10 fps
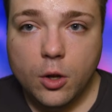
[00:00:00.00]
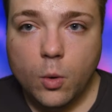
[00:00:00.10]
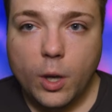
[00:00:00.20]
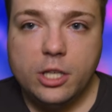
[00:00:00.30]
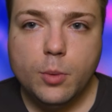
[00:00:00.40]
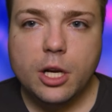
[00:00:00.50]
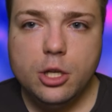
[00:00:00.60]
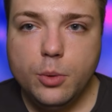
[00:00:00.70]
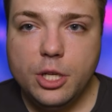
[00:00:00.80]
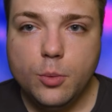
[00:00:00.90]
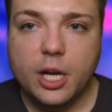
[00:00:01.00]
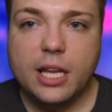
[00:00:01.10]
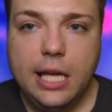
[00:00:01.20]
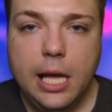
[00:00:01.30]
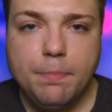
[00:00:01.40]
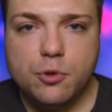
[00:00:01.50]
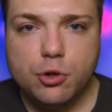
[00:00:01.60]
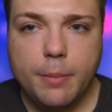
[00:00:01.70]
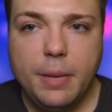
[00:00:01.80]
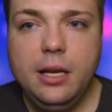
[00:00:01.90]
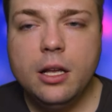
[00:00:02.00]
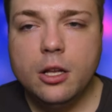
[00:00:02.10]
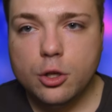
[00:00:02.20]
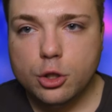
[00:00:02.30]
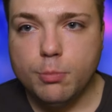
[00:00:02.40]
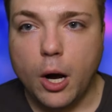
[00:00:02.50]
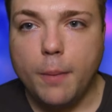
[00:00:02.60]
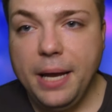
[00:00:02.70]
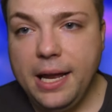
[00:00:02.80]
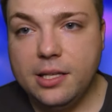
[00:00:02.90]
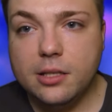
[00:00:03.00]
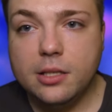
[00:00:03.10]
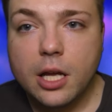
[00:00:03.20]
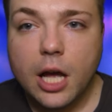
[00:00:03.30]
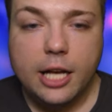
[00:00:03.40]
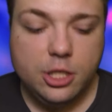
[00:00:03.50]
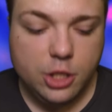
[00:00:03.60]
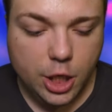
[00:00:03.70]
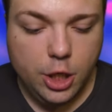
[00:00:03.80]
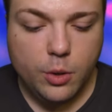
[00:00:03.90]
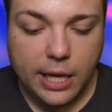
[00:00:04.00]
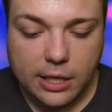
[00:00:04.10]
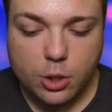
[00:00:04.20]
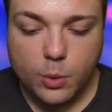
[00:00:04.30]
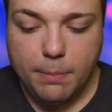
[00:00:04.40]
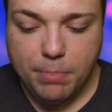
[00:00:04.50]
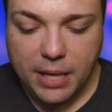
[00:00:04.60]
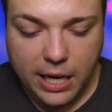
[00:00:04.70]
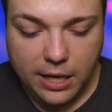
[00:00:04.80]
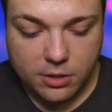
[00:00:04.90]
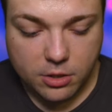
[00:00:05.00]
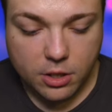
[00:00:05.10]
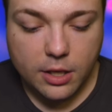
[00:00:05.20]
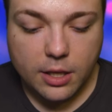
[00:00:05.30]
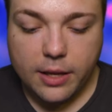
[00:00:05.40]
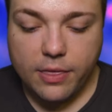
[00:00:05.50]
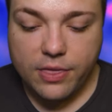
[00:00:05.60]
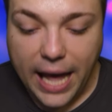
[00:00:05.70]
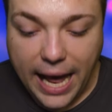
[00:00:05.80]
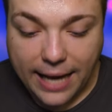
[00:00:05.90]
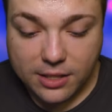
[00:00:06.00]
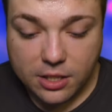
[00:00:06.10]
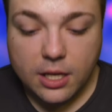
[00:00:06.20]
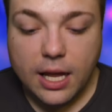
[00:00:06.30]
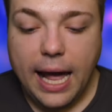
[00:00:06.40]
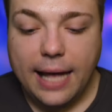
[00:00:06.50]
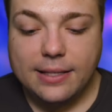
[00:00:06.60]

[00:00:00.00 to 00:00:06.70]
What you want to do is you want to keep trimming small pieces until you get to a piece that has